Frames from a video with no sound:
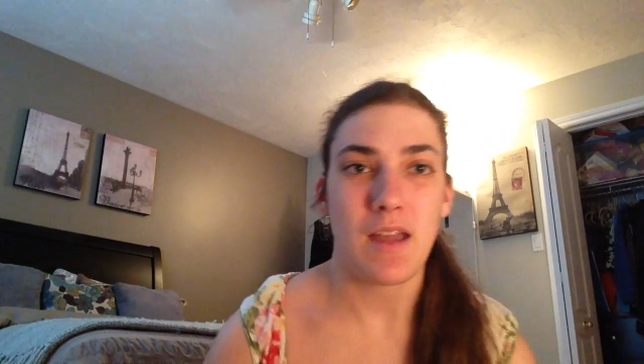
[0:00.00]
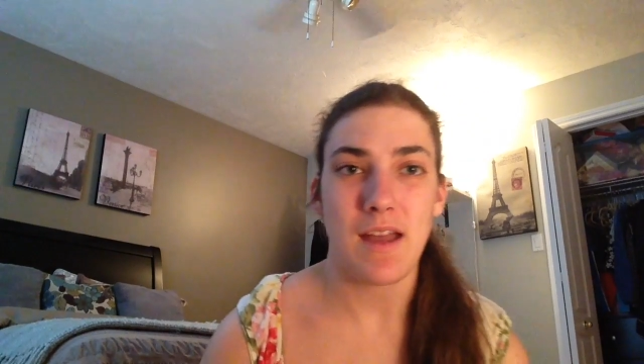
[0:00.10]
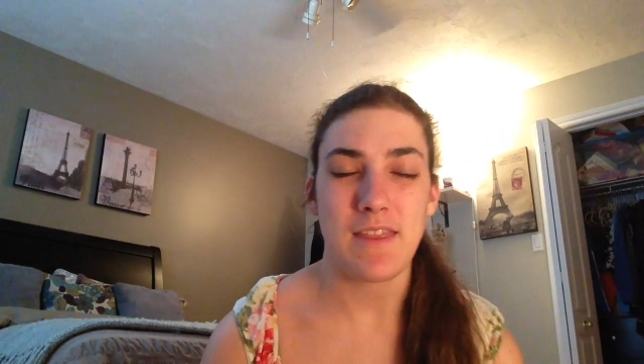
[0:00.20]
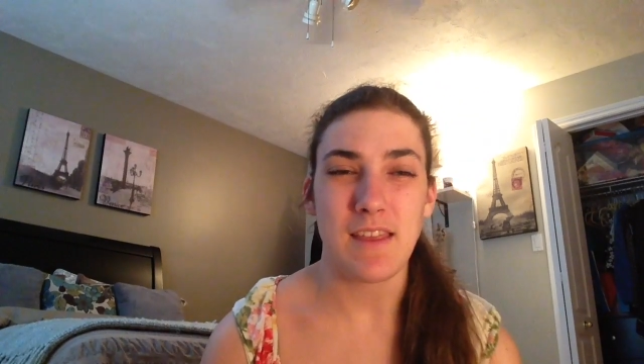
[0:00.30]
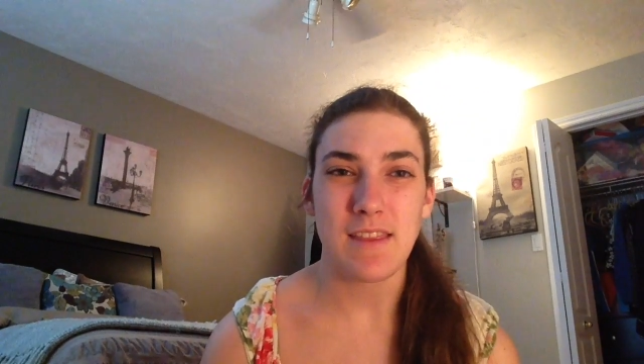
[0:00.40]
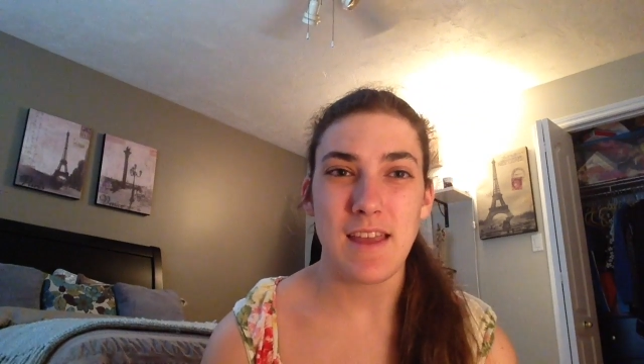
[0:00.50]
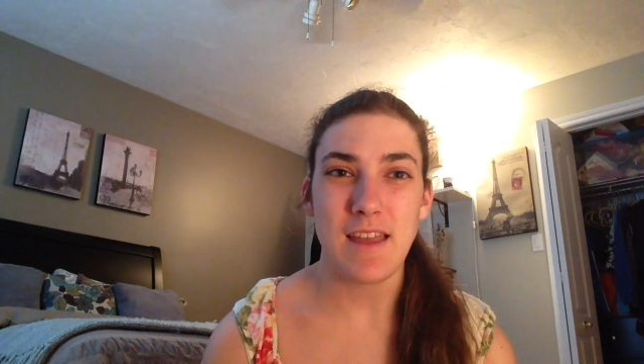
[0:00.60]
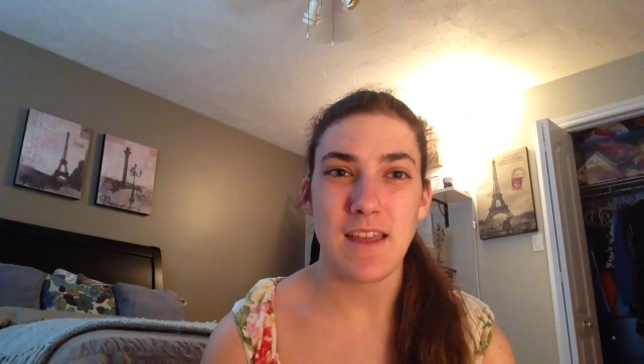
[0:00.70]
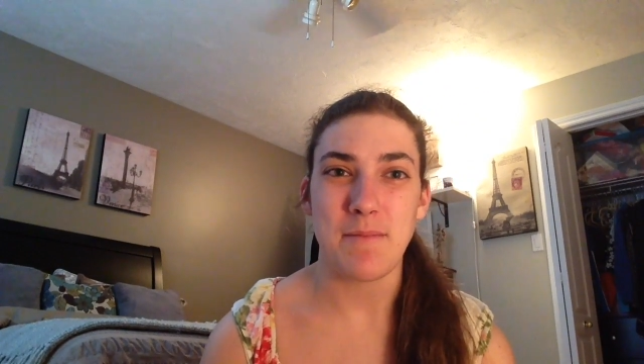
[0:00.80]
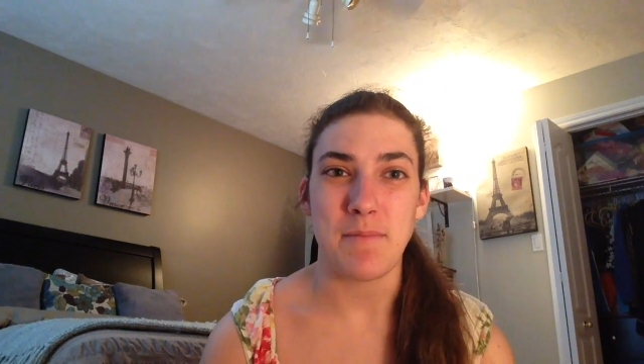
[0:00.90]
I think
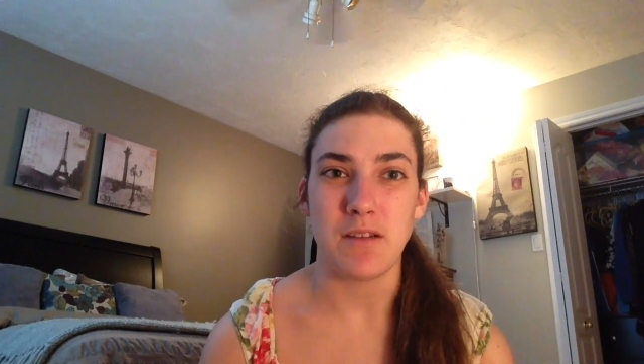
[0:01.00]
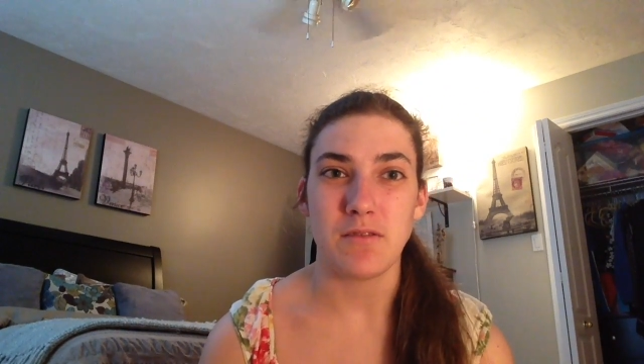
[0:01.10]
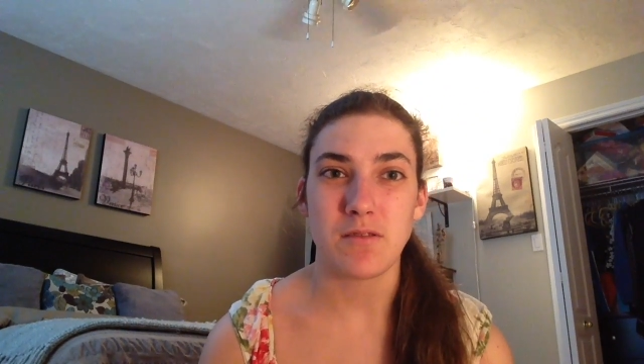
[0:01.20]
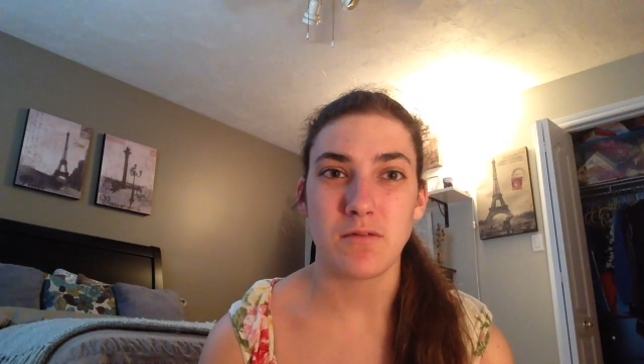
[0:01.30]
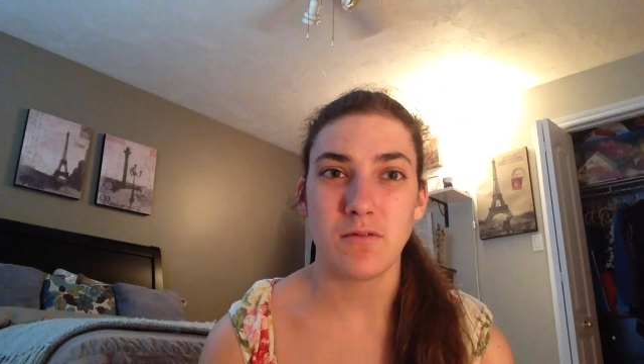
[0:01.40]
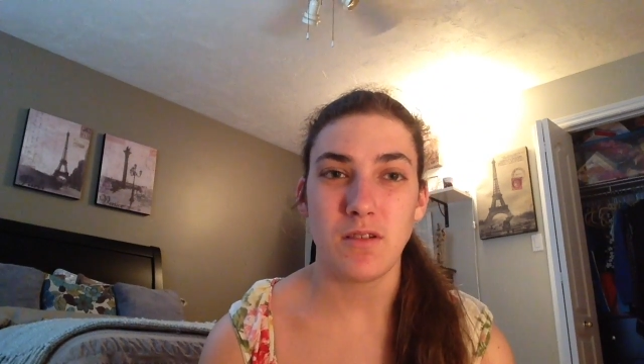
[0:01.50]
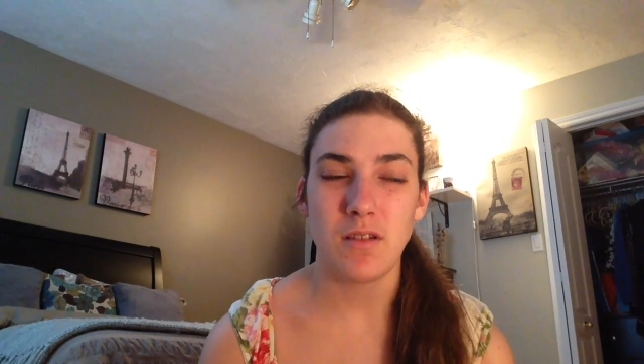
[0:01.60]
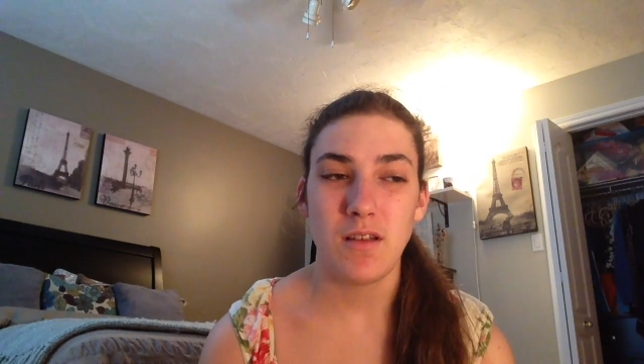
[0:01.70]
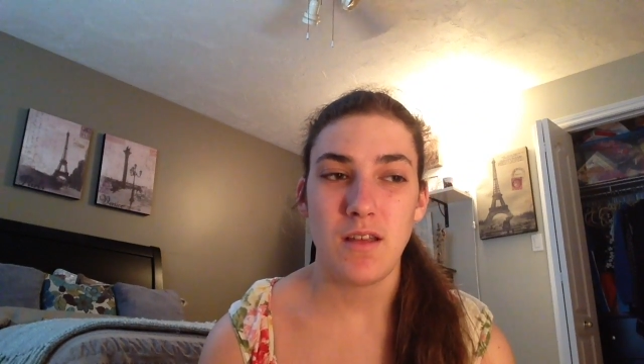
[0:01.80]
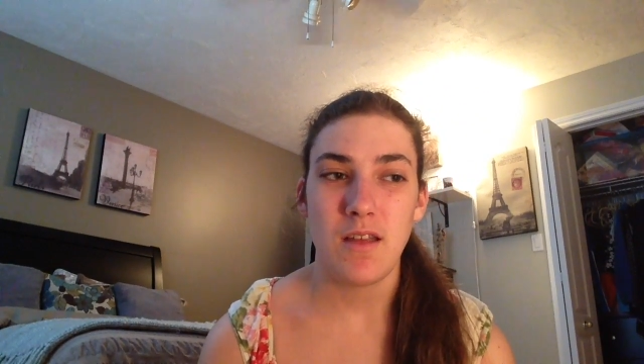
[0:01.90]
that in middle
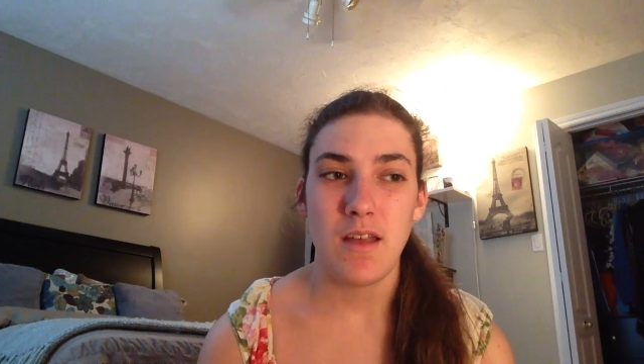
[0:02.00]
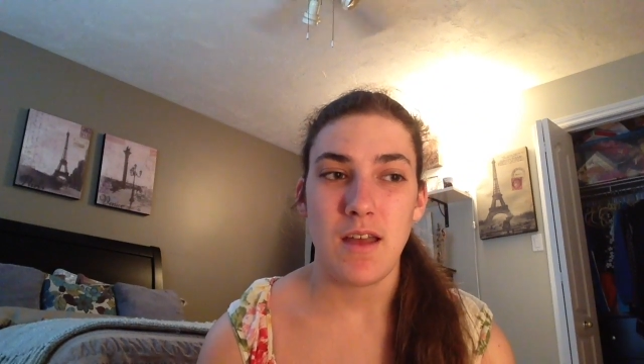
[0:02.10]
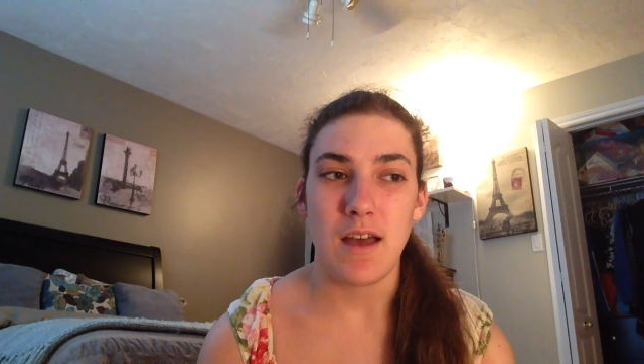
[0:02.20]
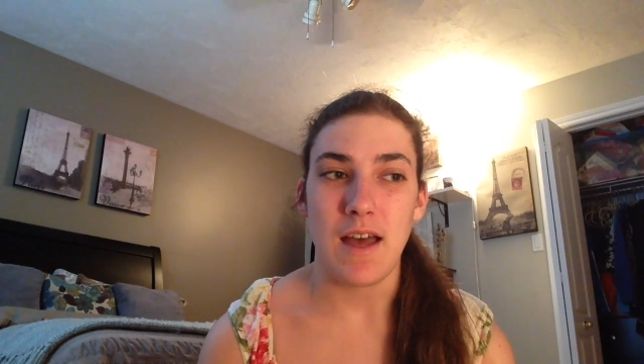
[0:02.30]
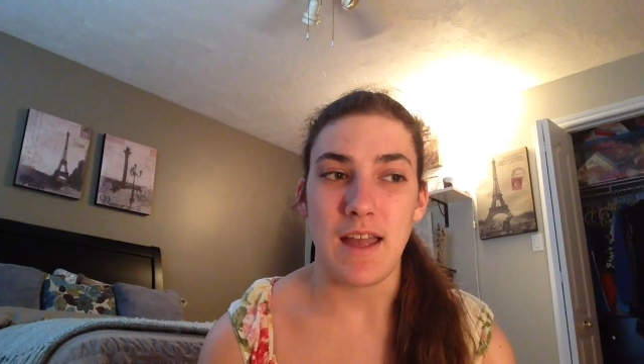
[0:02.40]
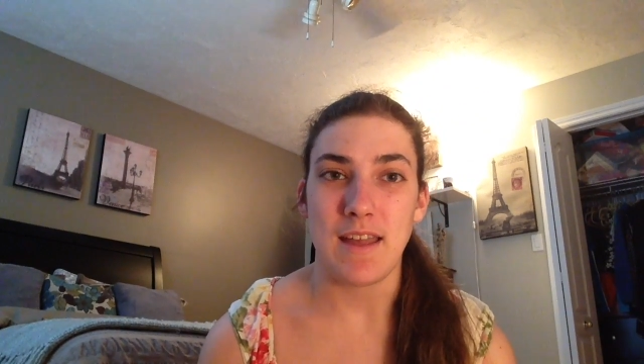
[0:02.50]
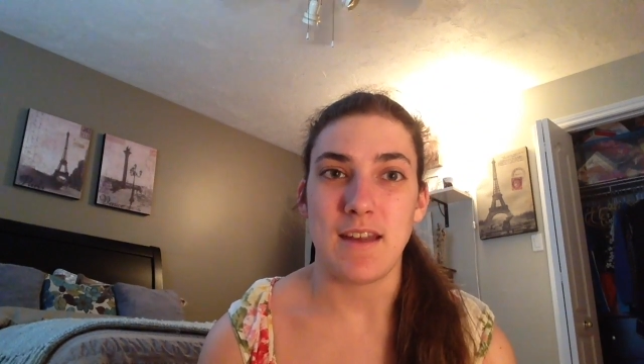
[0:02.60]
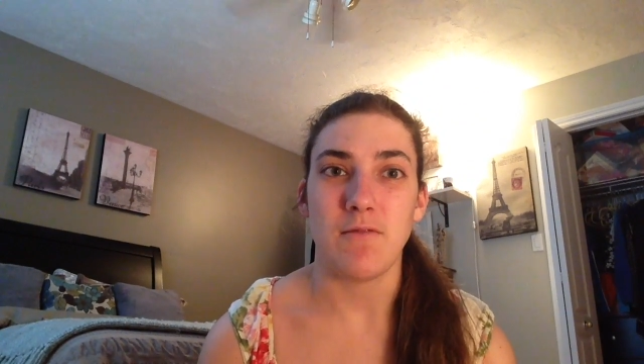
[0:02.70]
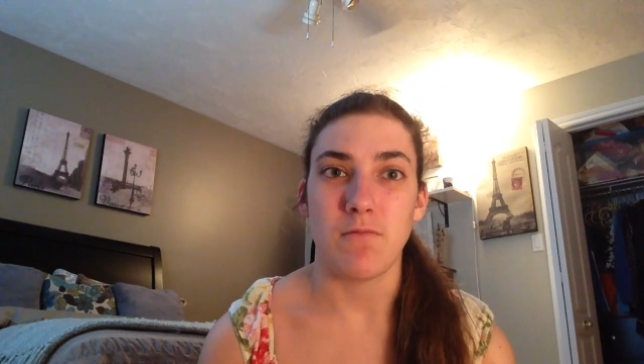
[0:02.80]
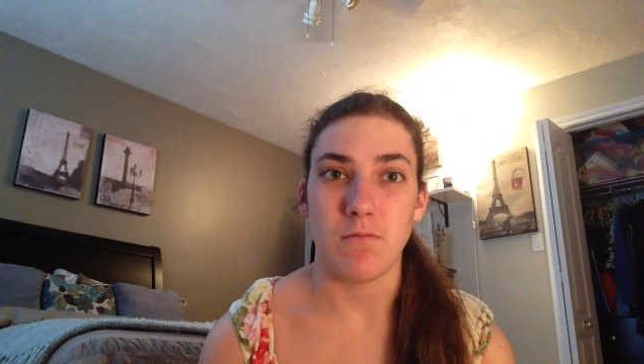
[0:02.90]
school, I hit
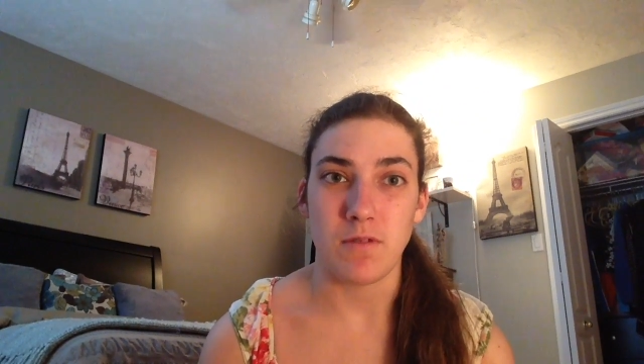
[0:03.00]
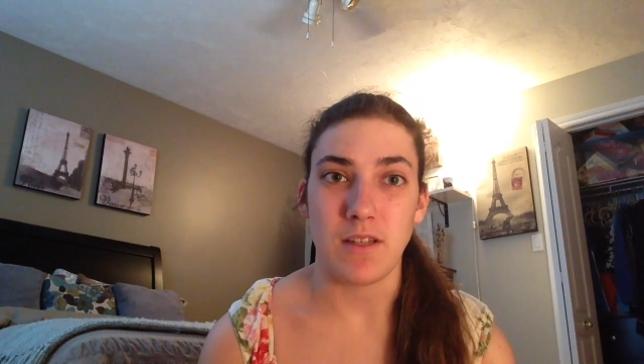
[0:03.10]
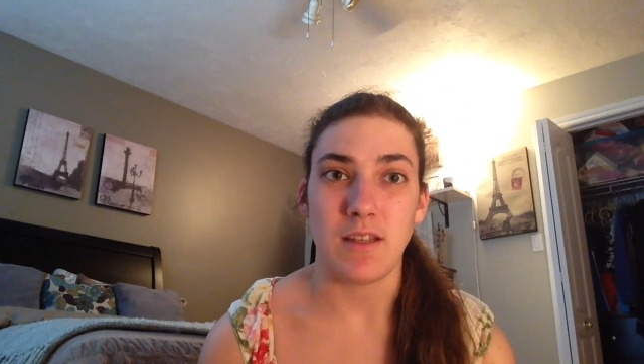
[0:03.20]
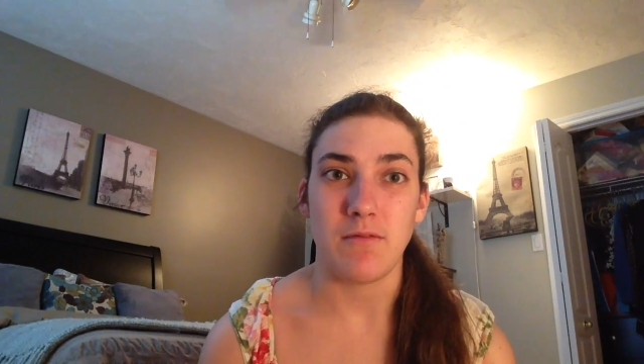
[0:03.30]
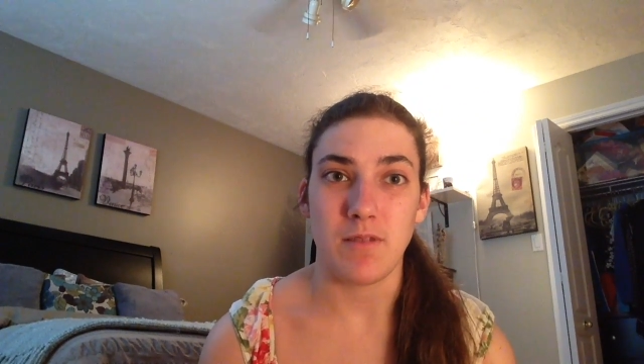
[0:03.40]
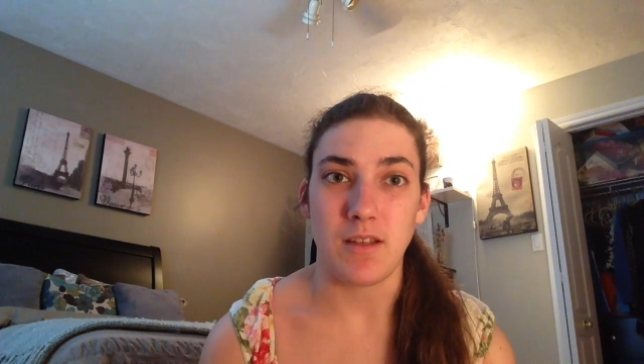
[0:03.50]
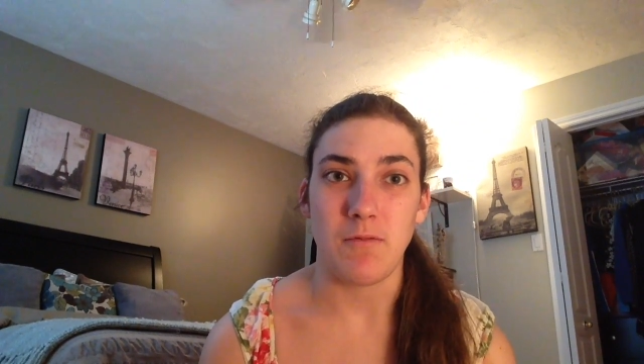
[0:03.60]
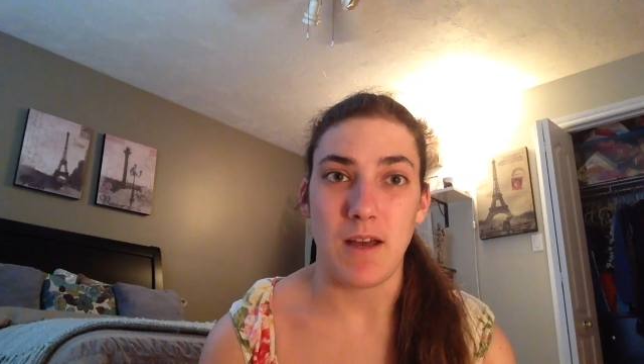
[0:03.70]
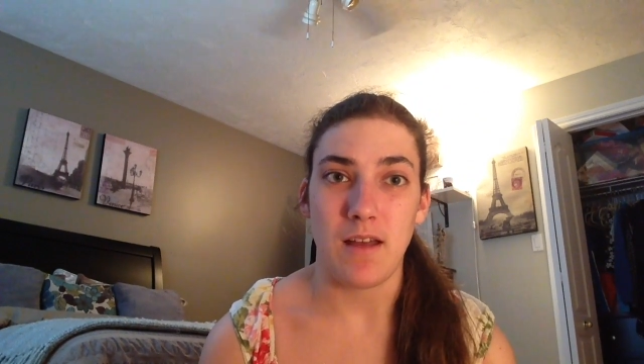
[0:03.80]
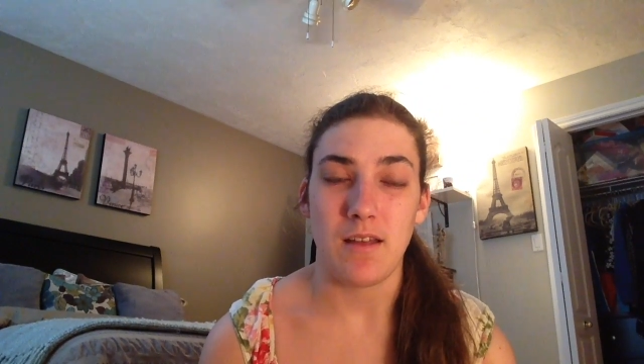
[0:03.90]
it really, really
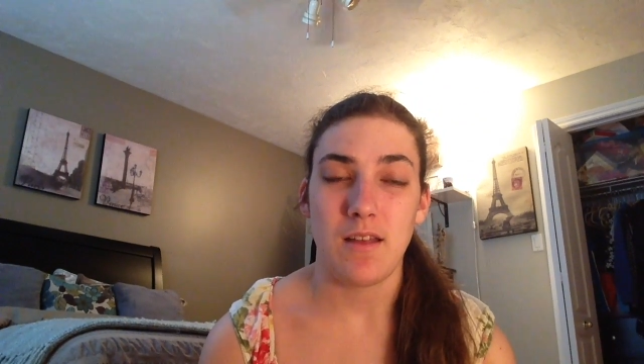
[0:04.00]
well.